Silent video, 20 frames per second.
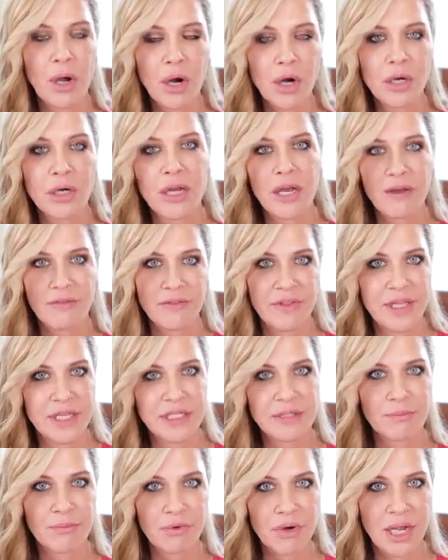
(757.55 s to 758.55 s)
part of
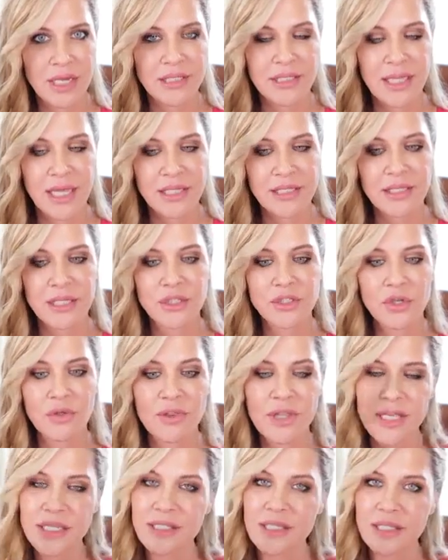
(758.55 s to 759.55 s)
this process. So
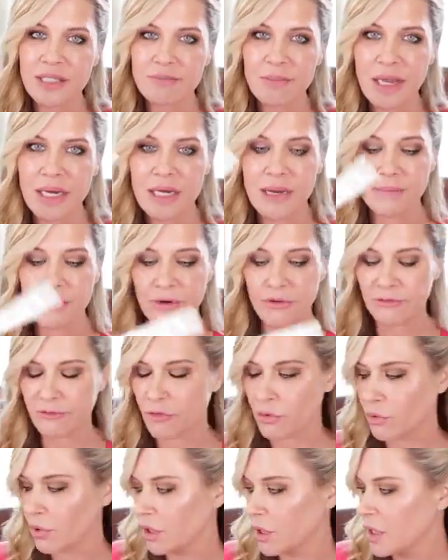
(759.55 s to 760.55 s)
this is my number
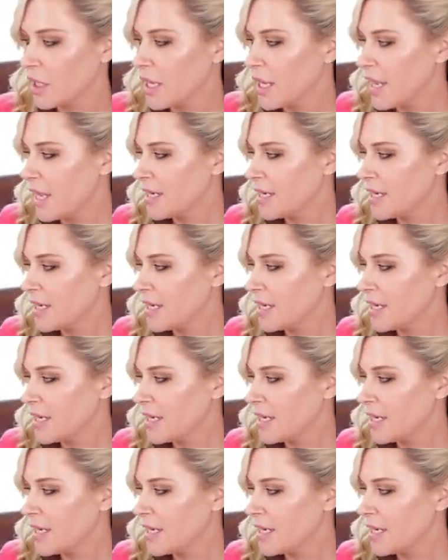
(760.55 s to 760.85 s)
4.